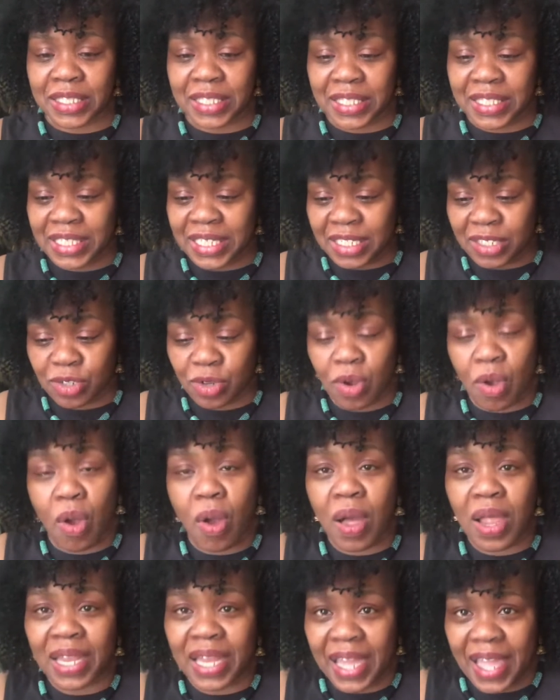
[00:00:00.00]
these are
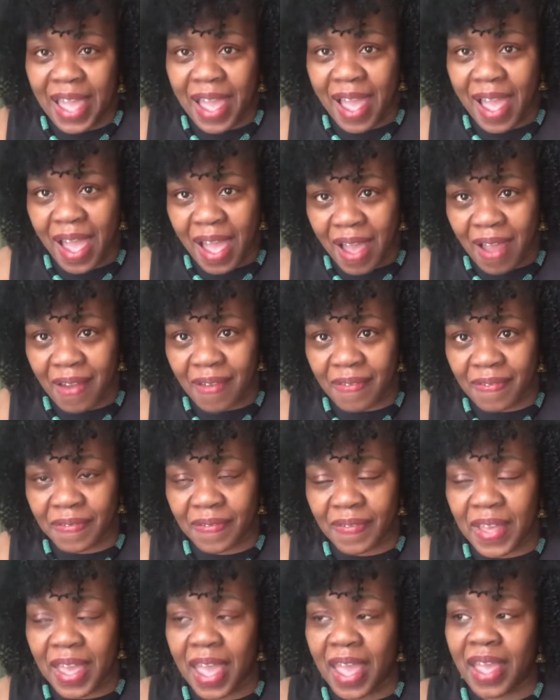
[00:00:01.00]
all I have."
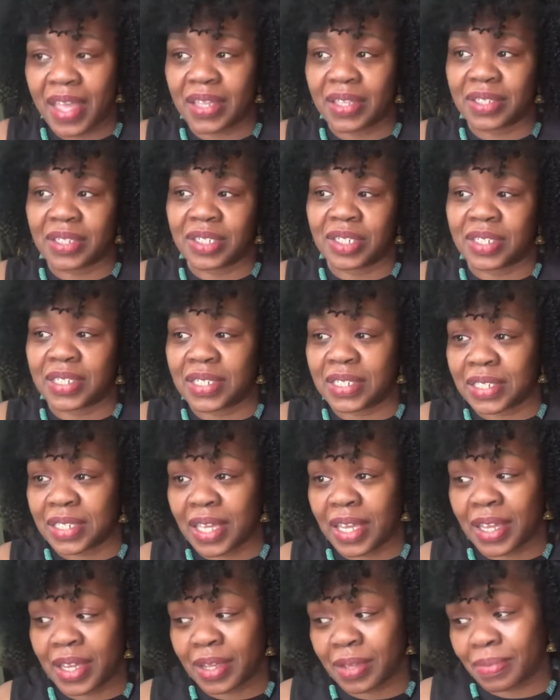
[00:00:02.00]
And she's
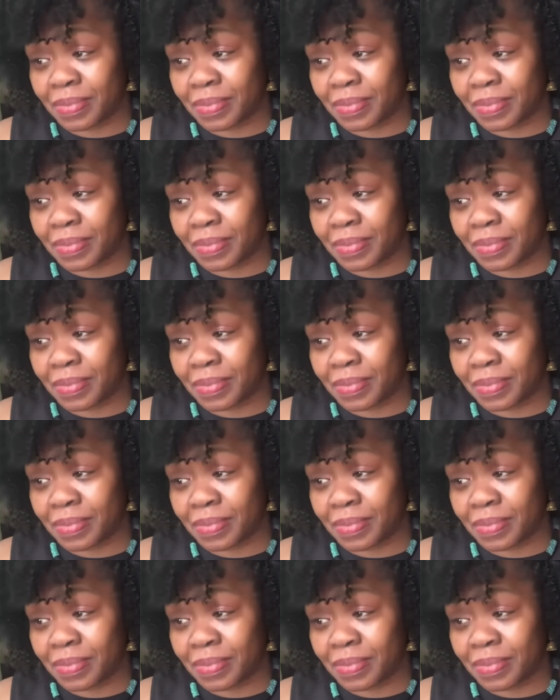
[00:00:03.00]
like,